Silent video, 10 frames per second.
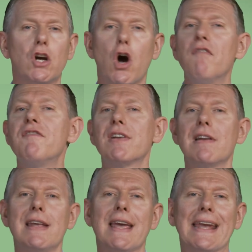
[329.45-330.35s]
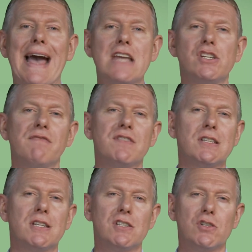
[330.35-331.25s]
confidently engaging
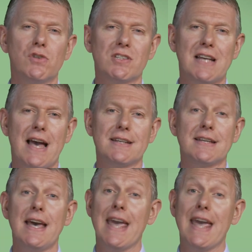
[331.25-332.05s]
visitors to your stand